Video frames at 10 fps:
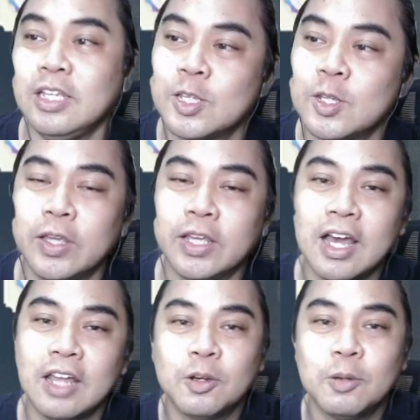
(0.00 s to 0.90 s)
So I
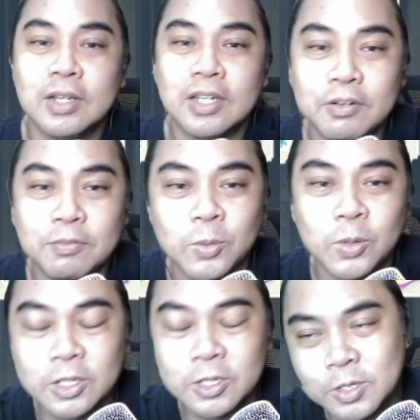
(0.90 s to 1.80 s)
got her in my 9th poll.
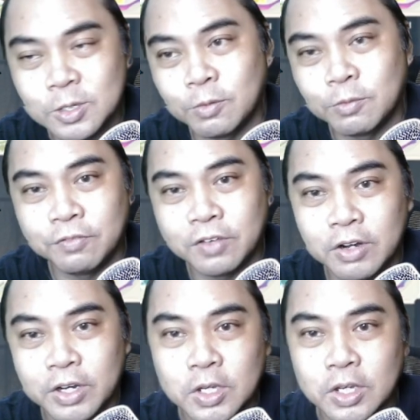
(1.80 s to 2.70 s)
So very
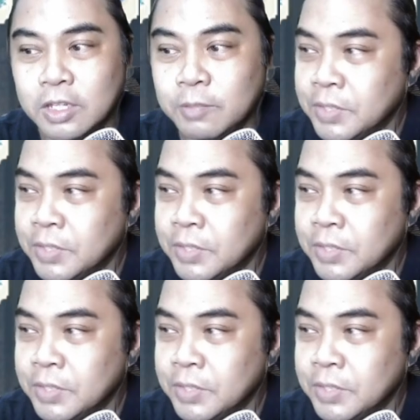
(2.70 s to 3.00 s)
good.